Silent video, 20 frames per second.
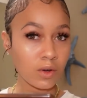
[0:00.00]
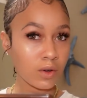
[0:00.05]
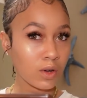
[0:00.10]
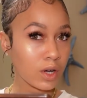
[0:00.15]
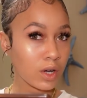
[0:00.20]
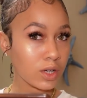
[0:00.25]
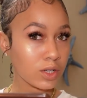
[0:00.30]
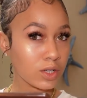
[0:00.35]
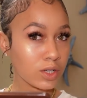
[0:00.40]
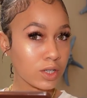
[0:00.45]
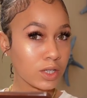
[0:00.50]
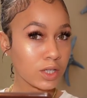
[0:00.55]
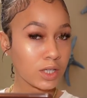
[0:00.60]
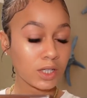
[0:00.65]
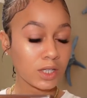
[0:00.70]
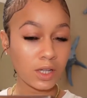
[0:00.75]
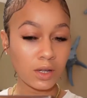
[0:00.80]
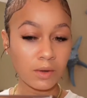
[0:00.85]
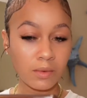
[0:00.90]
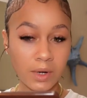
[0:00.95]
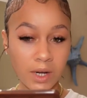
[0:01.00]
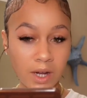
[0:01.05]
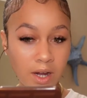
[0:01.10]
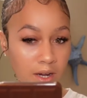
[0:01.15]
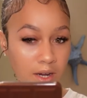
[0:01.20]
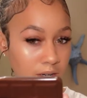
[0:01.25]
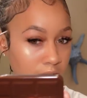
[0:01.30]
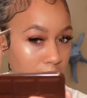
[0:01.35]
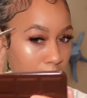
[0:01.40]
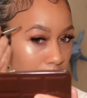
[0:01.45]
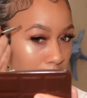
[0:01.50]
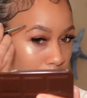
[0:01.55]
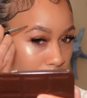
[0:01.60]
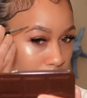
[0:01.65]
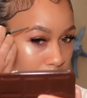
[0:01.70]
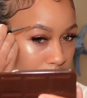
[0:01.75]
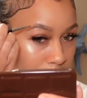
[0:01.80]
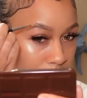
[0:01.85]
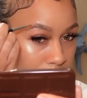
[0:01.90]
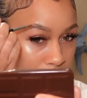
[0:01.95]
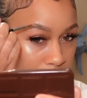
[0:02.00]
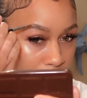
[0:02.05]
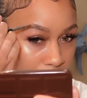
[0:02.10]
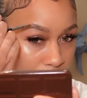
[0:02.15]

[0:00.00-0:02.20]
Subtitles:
as you can see, we're kind of like, it's kind